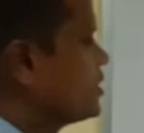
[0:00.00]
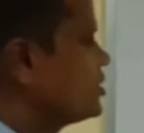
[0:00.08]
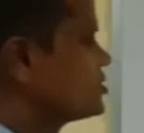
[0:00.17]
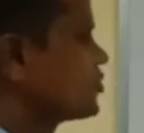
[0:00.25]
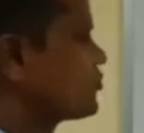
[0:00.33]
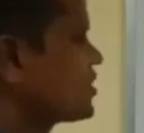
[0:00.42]

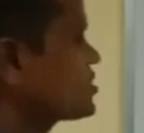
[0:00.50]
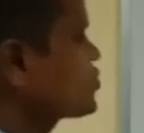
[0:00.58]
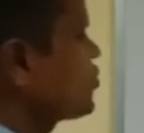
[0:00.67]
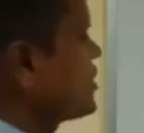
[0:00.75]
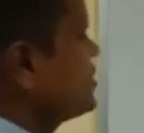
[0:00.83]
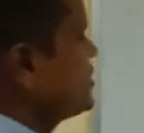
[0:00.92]
So first
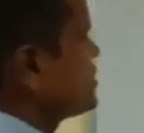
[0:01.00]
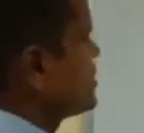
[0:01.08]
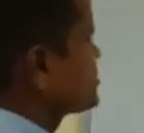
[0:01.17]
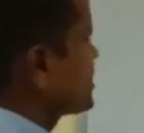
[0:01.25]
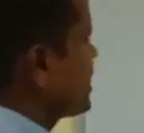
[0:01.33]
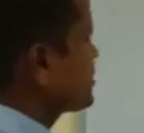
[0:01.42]
one,
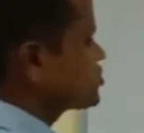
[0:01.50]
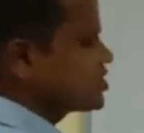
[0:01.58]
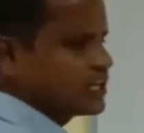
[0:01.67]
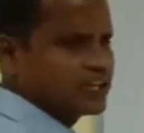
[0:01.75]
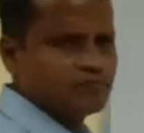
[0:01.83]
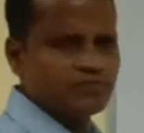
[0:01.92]
so
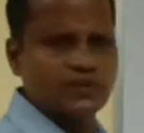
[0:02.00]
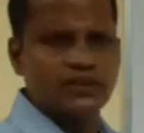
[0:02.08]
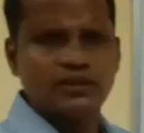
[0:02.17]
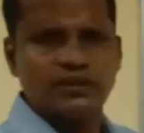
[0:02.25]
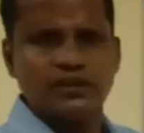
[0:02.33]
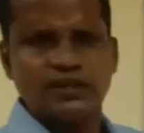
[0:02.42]
actually
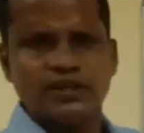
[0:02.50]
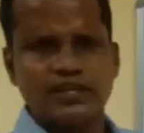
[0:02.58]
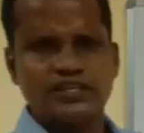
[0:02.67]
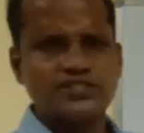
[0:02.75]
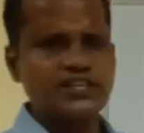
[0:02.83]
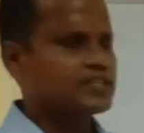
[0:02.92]
you
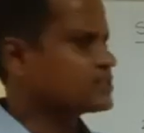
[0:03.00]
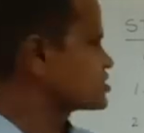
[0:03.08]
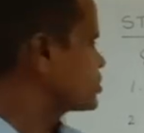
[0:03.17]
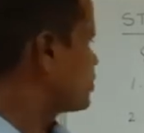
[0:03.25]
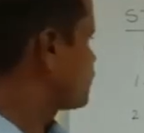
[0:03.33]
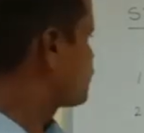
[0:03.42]
see that
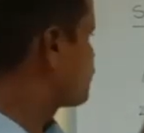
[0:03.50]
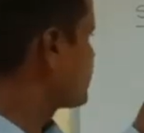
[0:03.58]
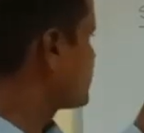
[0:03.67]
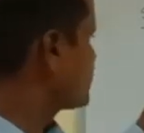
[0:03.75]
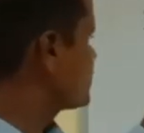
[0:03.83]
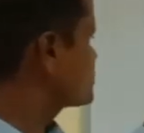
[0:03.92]

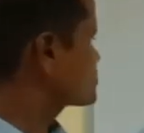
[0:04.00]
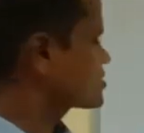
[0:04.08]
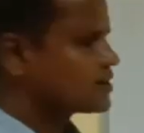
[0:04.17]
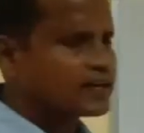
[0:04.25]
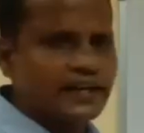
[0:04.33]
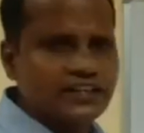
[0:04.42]
first
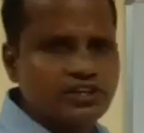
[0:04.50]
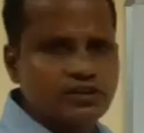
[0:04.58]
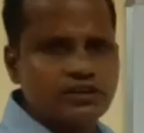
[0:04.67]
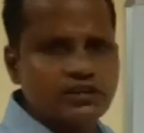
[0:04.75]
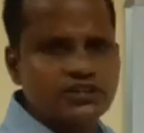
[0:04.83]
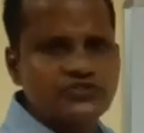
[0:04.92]
letter
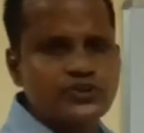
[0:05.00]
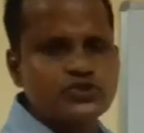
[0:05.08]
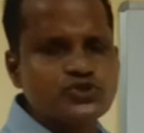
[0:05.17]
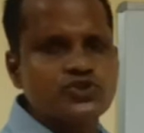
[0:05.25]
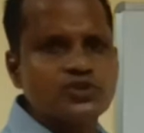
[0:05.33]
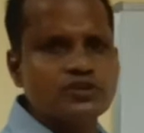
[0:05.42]
refers
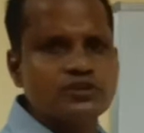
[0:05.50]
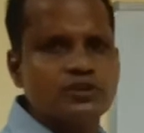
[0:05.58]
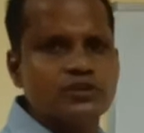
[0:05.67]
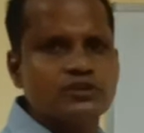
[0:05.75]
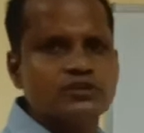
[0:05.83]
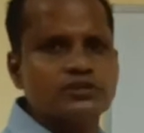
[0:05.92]
to
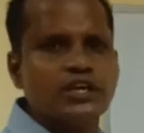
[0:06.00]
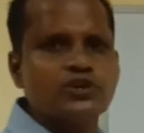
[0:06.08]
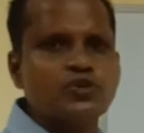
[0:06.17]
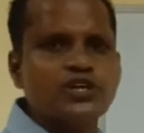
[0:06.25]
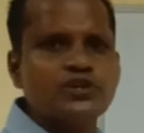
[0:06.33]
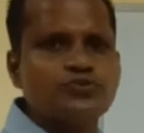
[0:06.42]
the
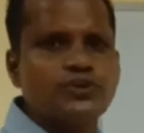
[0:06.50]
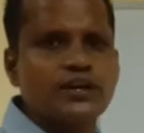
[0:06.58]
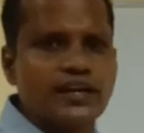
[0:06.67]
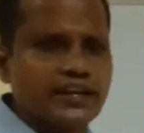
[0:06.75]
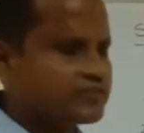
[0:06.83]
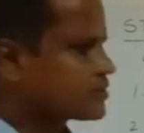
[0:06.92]
unit for
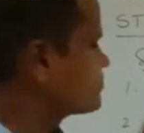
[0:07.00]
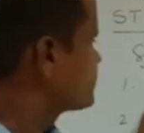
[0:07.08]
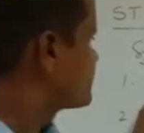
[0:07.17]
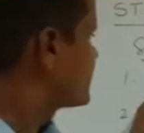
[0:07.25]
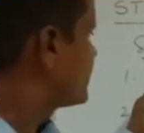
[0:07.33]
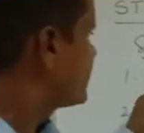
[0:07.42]
length,
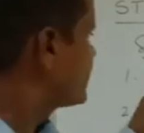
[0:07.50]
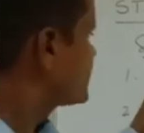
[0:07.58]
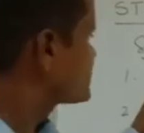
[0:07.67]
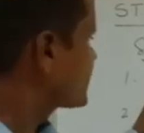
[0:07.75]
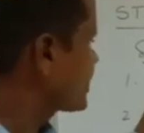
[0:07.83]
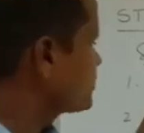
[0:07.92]

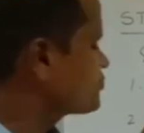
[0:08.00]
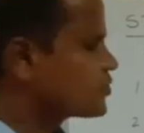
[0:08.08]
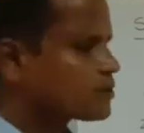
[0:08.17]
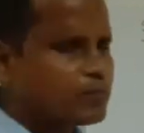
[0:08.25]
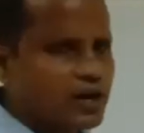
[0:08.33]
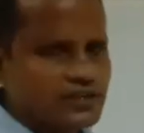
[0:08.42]
second for
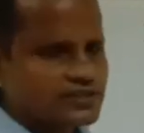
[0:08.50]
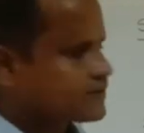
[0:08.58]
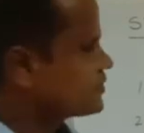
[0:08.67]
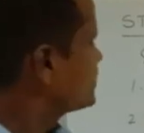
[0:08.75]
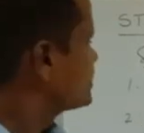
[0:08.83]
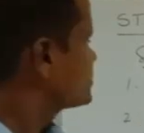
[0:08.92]
mass,
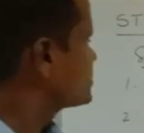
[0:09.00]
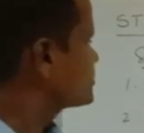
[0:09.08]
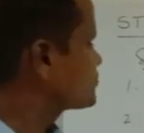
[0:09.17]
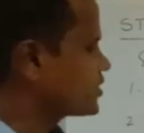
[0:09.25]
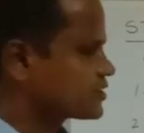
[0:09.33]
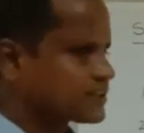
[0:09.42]
third
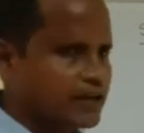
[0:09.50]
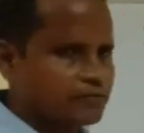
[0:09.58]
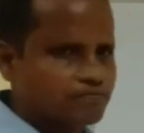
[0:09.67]
for time.